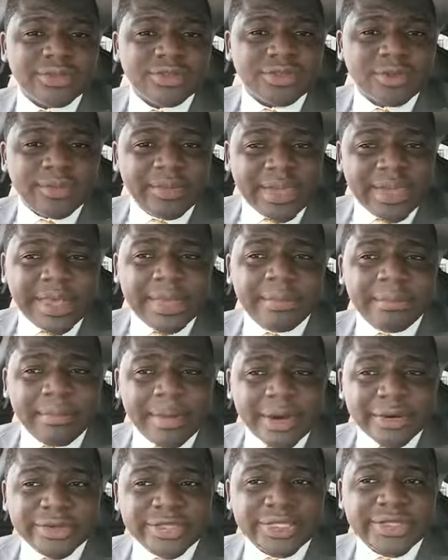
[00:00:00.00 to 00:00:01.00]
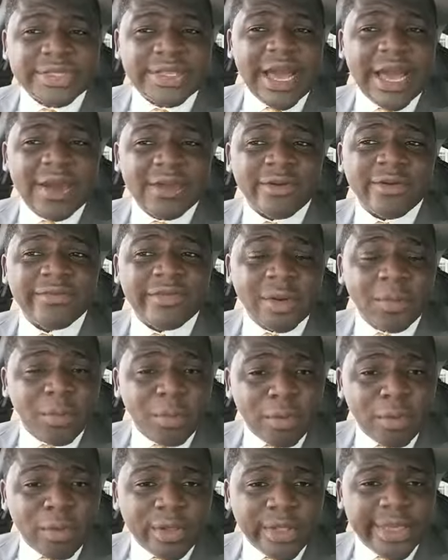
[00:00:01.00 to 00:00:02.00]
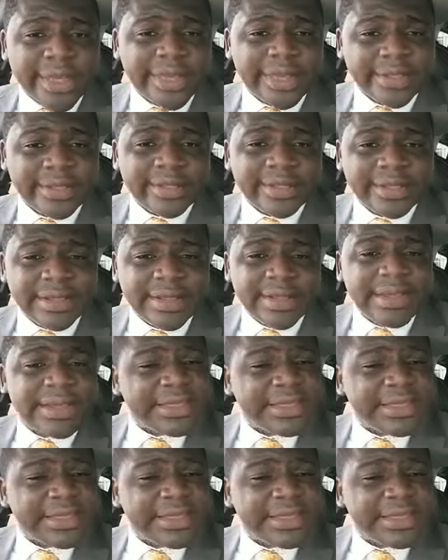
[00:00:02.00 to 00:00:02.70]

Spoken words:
to make a mountain out of a molehill